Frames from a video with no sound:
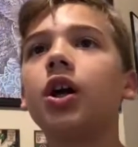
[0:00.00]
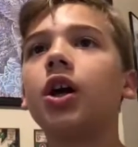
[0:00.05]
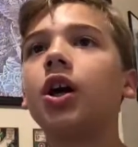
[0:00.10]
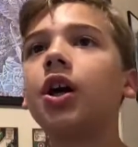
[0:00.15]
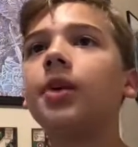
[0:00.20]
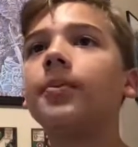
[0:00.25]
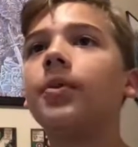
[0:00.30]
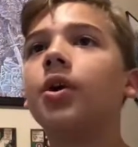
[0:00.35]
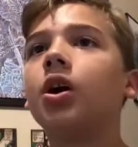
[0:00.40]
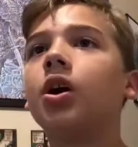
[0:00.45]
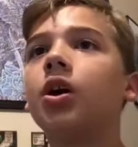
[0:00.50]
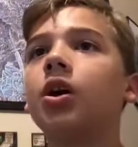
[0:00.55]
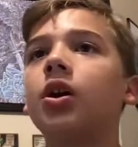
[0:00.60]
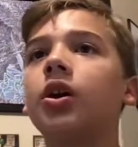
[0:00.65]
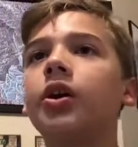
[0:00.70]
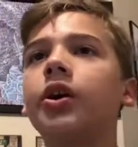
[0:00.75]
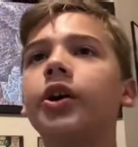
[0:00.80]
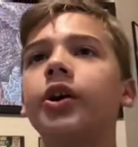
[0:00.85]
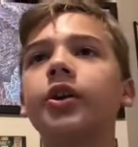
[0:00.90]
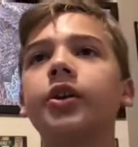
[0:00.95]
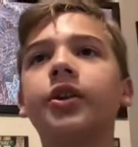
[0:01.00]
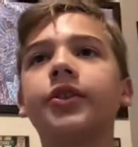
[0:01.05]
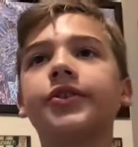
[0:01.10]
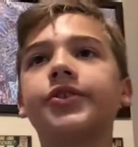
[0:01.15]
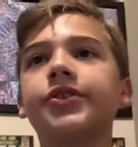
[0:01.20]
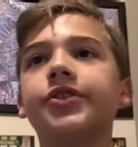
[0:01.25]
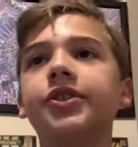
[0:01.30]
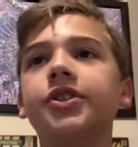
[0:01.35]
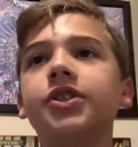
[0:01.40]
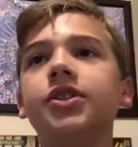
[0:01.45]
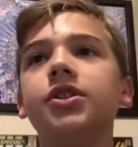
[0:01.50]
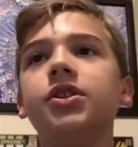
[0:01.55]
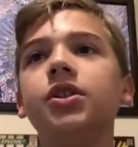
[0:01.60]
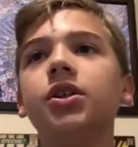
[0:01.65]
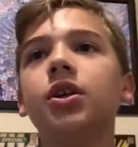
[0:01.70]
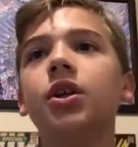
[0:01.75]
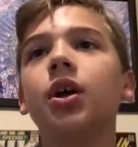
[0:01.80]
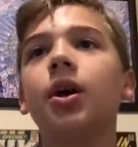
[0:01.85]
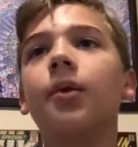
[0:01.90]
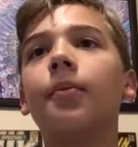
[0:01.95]
I'm on, let's see,
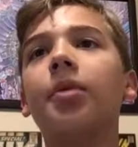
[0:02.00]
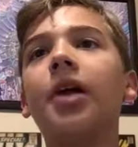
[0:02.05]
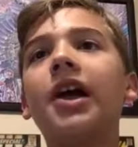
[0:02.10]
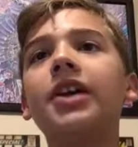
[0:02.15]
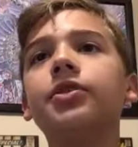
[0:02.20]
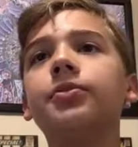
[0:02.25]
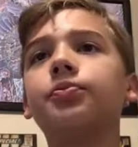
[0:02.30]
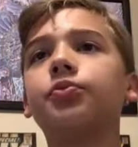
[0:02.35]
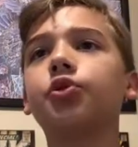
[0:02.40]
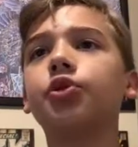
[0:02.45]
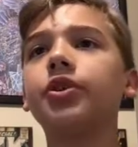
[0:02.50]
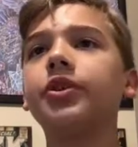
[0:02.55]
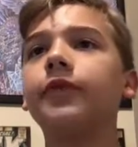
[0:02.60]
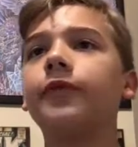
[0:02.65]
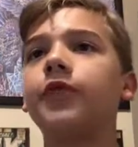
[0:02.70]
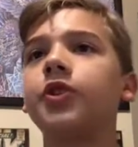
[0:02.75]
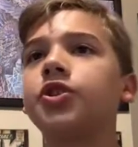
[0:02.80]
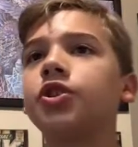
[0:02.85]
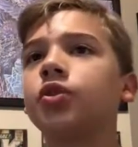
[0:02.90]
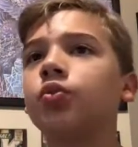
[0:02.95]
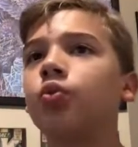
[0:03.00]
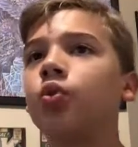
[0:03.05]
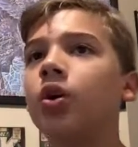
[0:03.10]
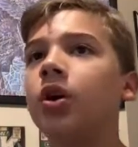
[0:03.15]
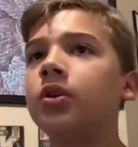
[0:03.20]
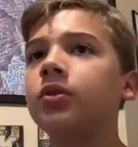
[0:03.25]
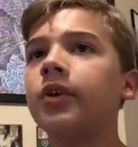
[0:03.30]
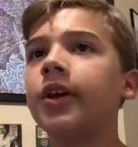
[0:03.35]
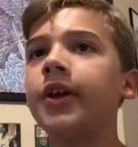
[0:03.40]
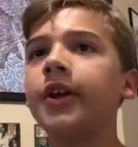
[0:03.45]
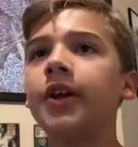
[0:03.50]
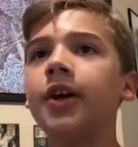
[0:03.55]
Platinum 3 Division 1 right